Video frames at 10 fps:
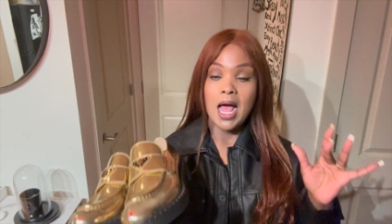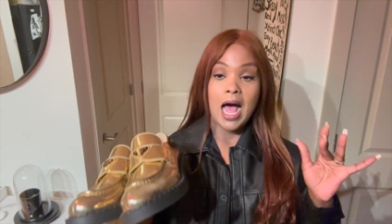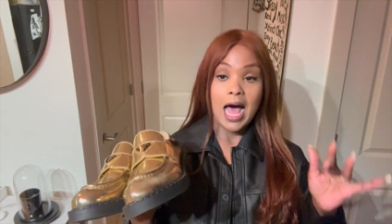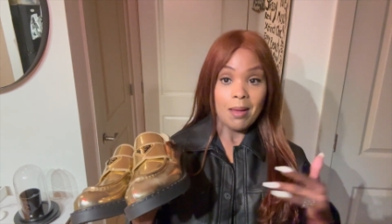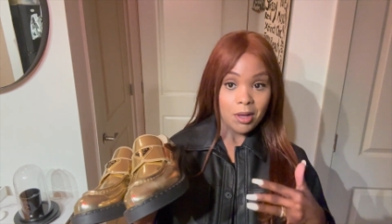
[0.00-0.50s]

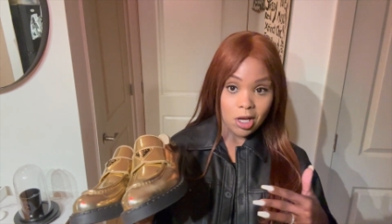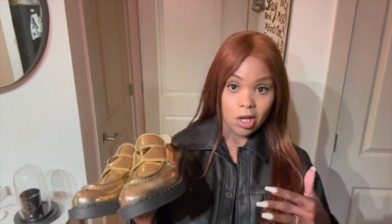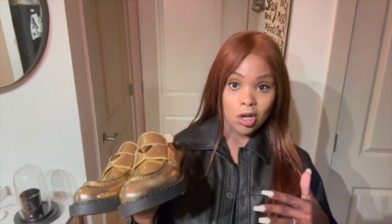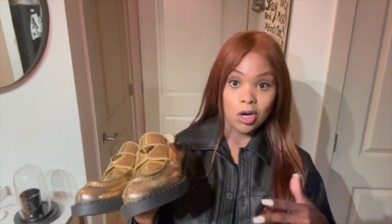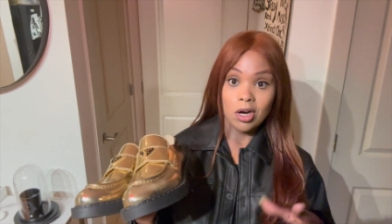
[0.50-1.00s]
I'm a
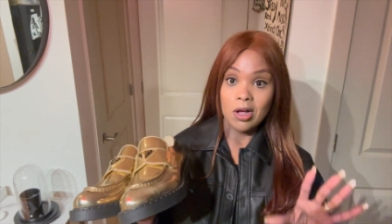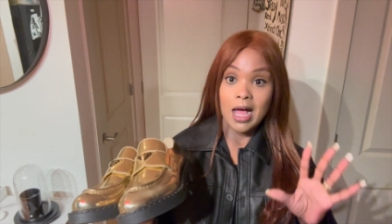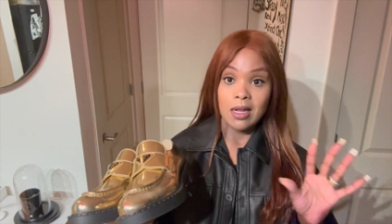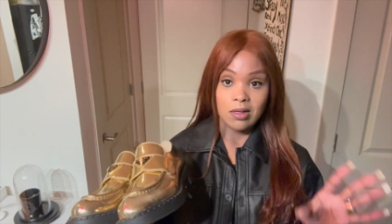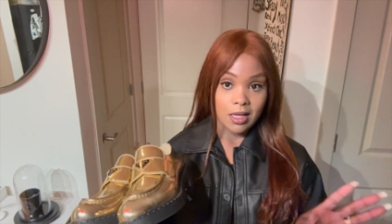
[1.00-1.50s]
gold girl.
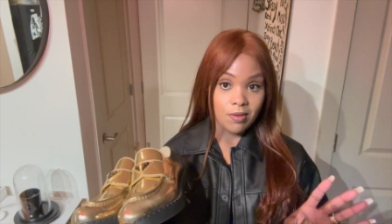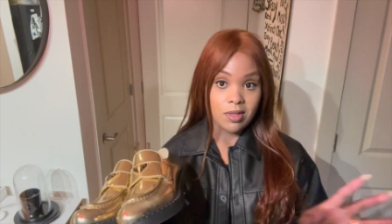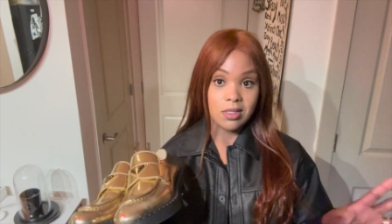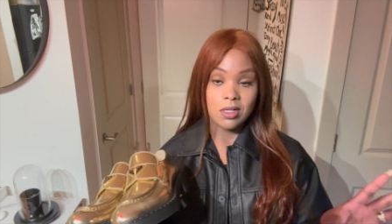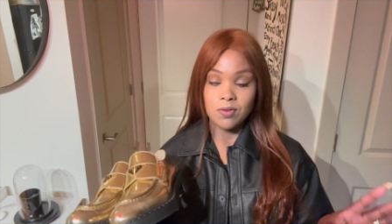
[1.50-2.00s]
I love the
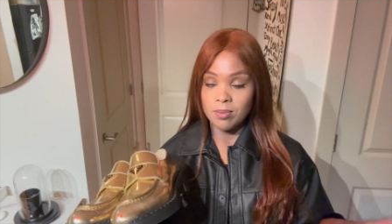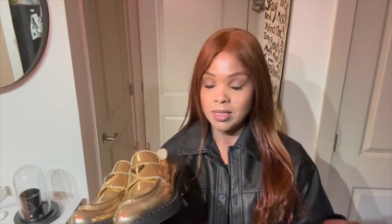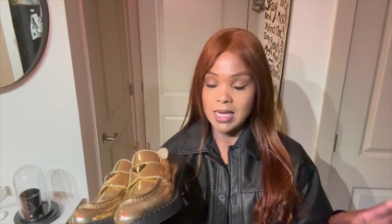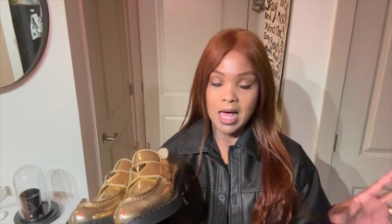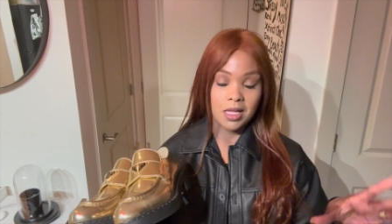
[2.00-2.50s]
silver
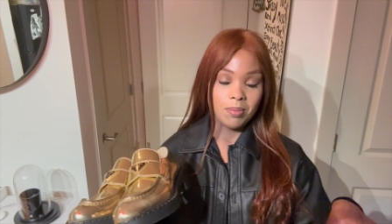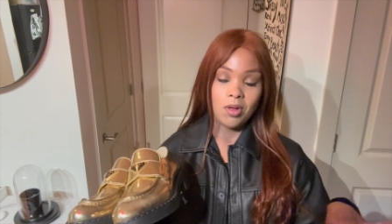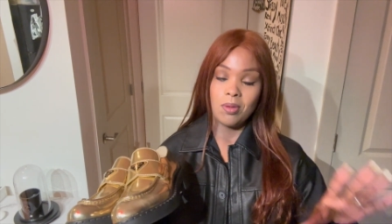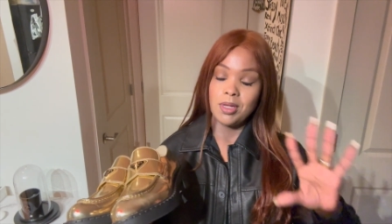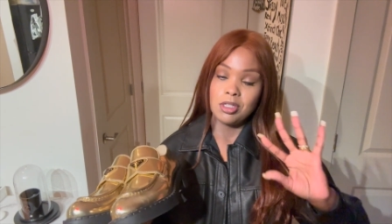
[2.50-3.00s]
metallic
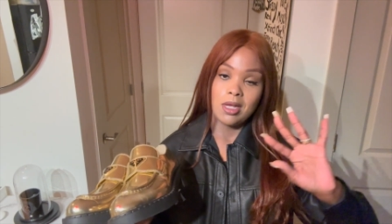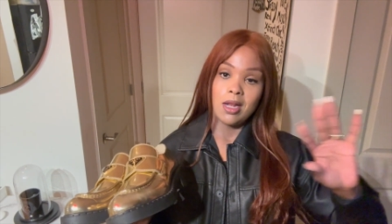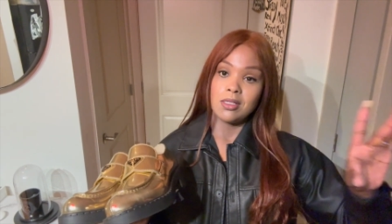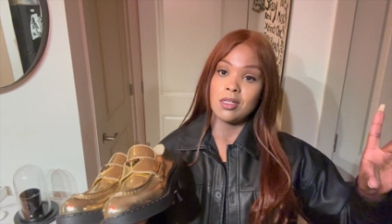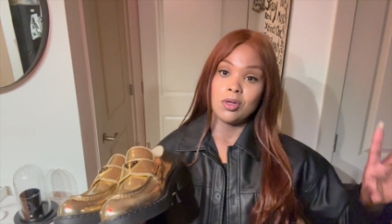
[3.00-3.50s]
moment. Shout
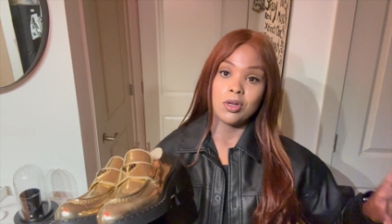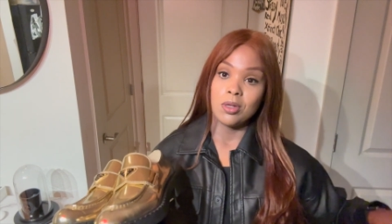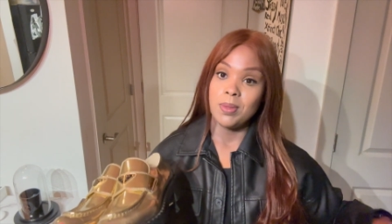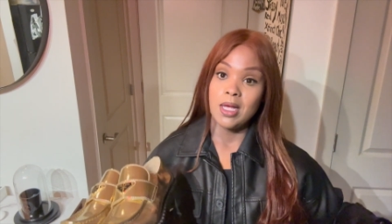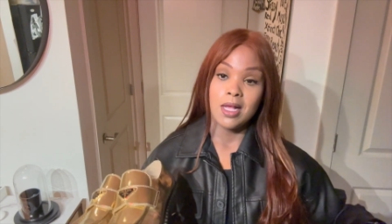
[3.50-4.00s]
out to the girl
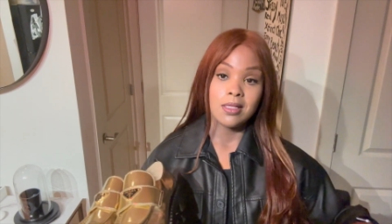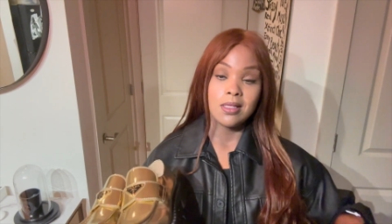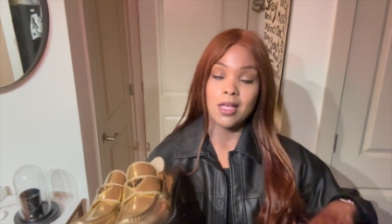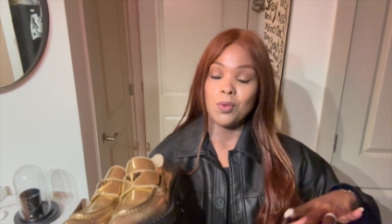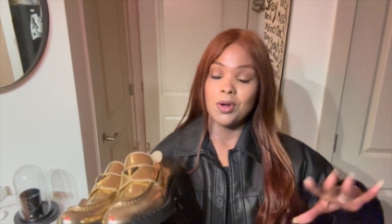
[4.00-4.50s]

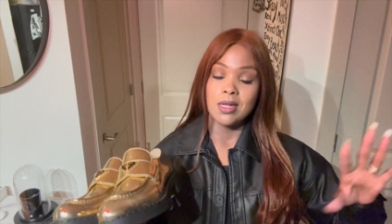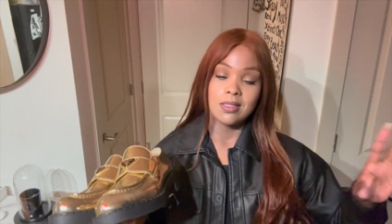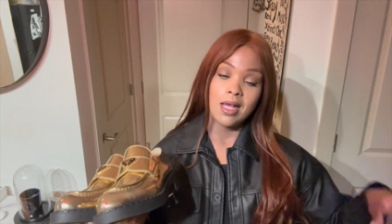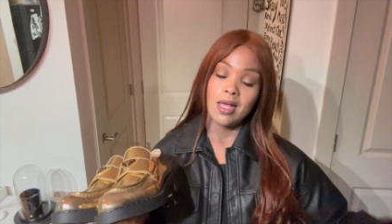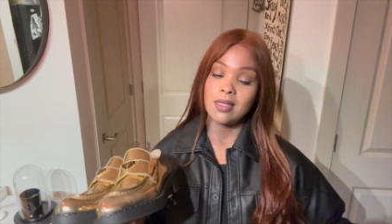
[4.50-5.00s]
Beyonce.
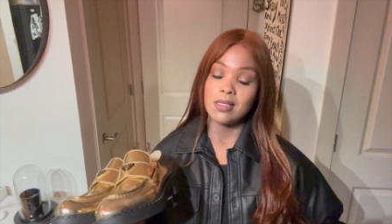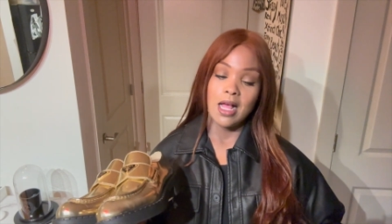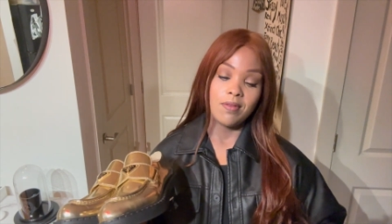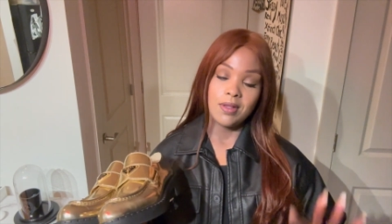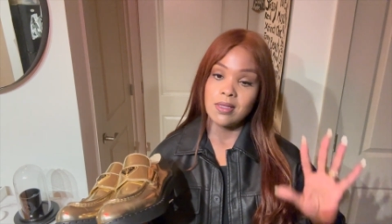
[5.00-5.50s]
Renaissance,
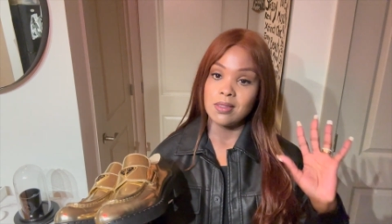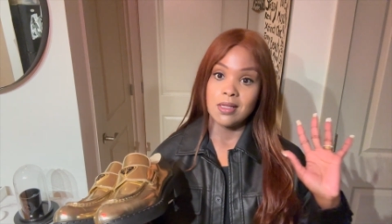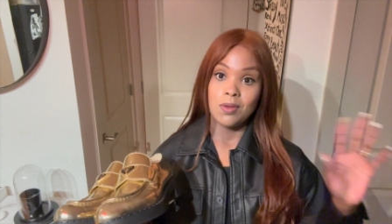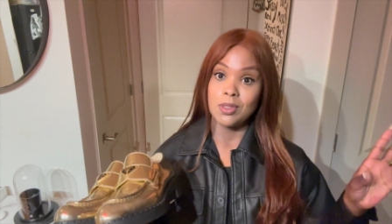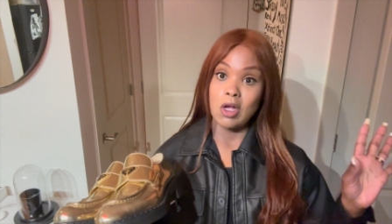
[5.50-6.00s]

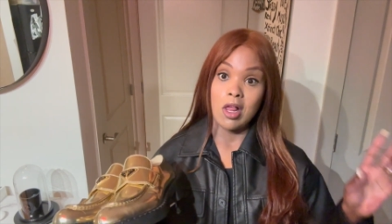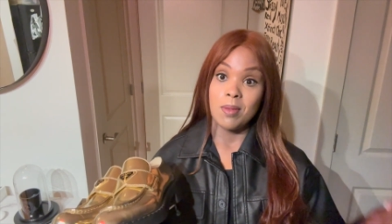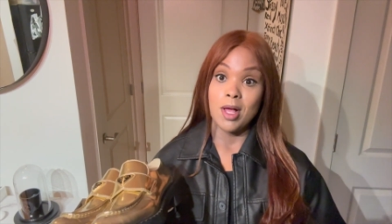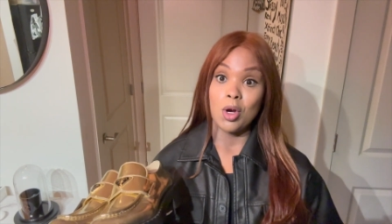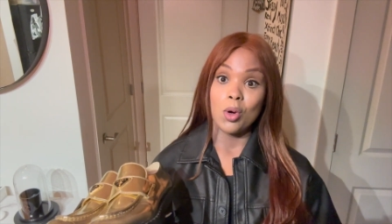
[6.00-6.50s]
obviously, was all
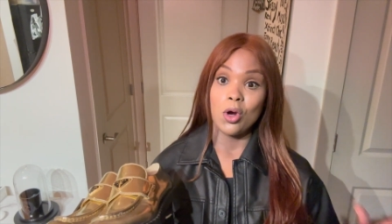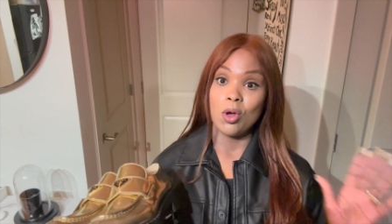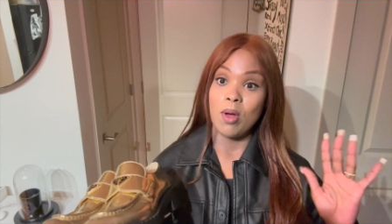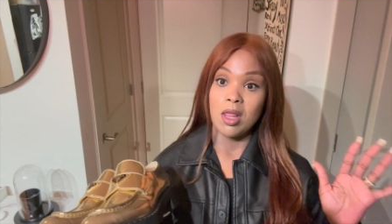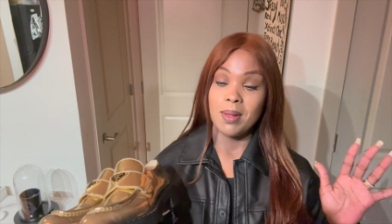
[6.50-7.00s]
about
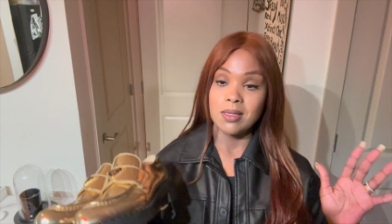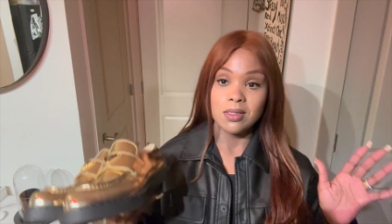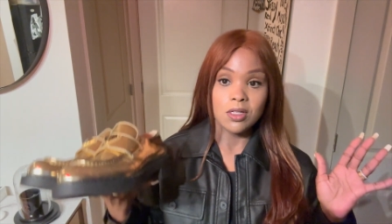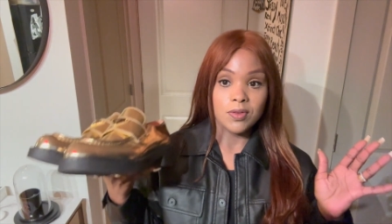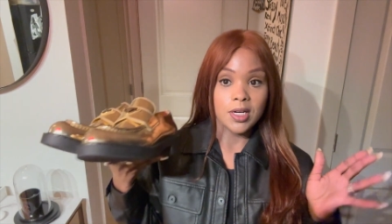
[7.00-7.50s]
chrome, all about
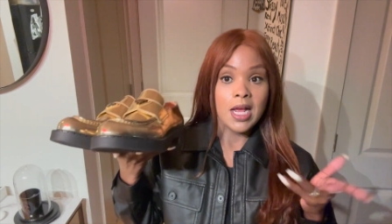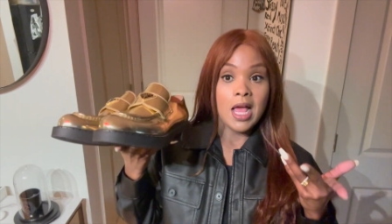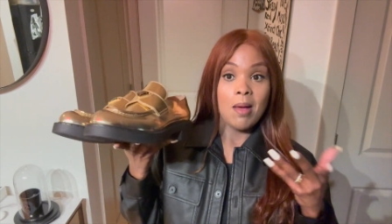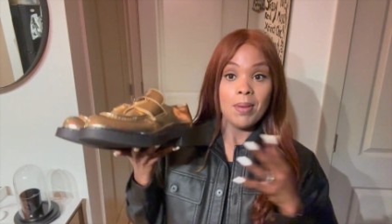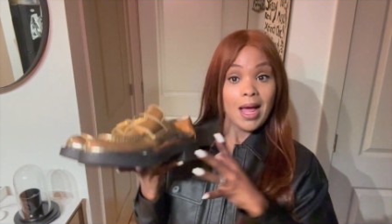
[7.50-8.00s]
silver.
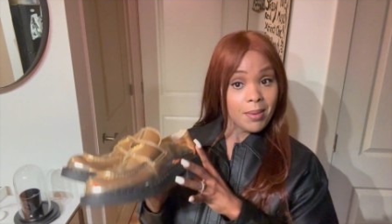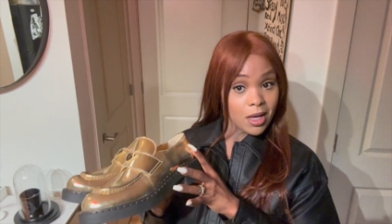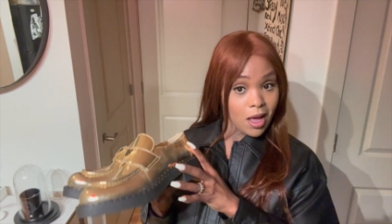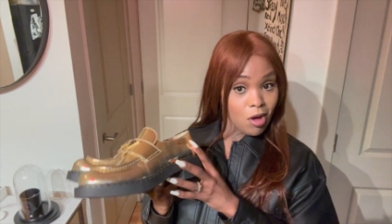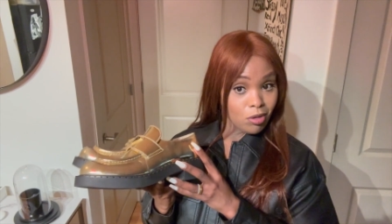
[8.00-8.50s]
But I'm a
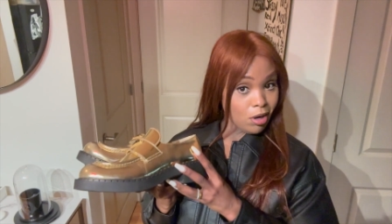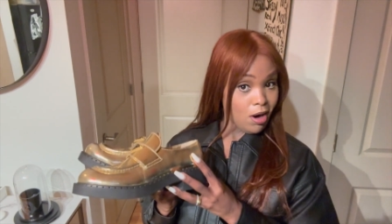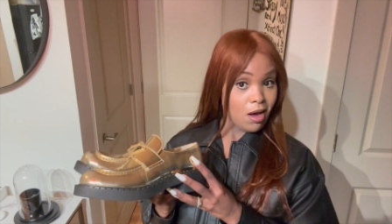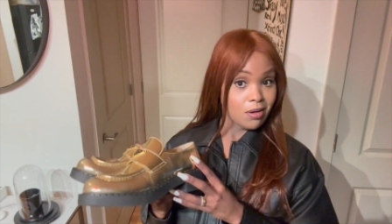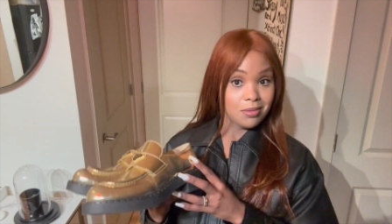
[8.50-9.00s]
gold
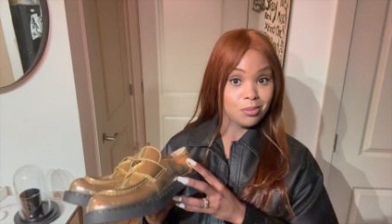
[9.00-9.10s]
girl.